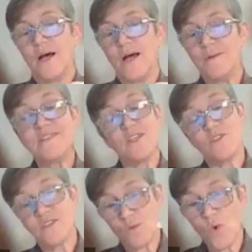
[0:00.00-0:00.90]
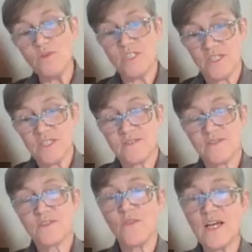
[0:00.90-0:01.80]
Uh, instead, you say, won't it?
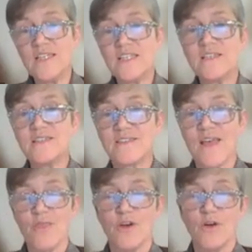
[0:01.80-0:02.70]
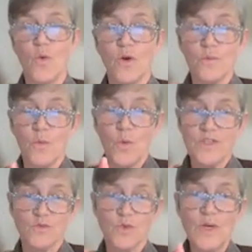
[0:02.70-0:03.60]
So the idea is that the, what, what
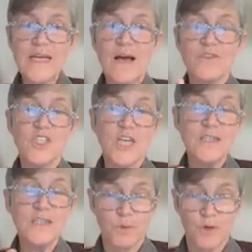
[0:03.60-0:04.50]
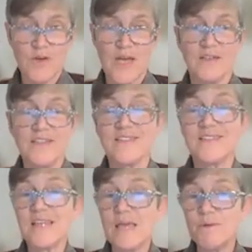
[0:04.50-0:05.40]
is ruling out the gendered pronoun is the
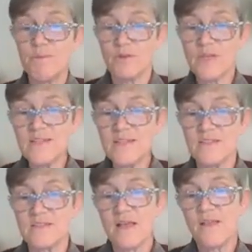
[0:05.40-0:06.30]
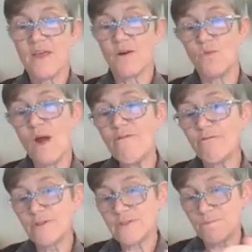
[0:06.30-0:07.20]
same in both cases, that
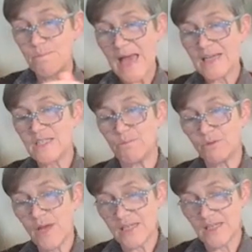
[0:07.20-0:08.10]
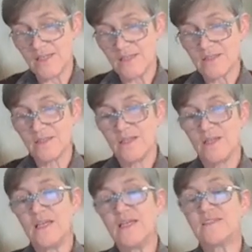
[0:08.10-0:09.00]
reference back to predicates
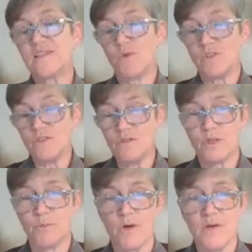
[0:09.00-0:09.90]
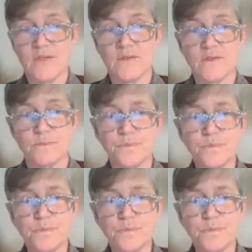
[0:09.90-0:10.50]
is done with neuter pronouns.